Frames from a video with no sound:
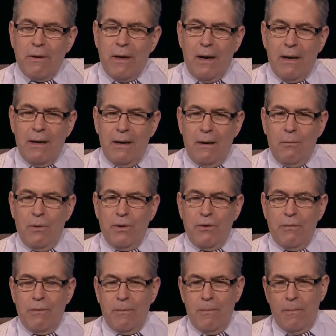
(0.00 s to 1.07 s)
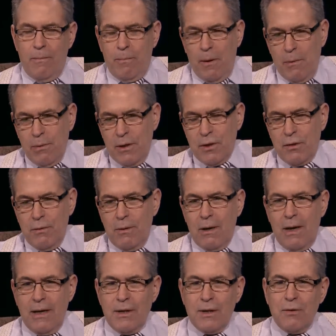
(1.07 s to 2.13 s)
in high when you're in public school and
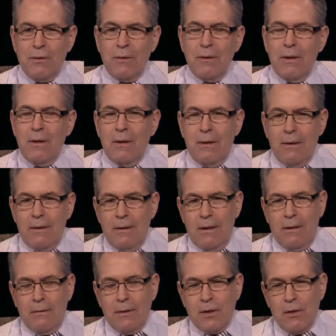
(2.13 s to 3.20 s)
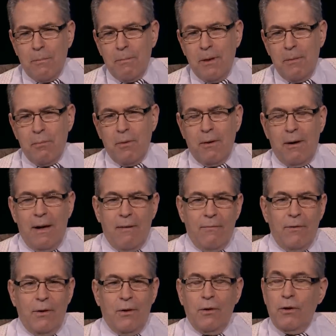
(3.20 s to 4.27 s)
high school, you know some people have
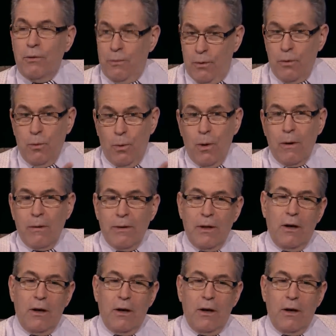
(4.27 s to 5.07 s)
you know you, you were in the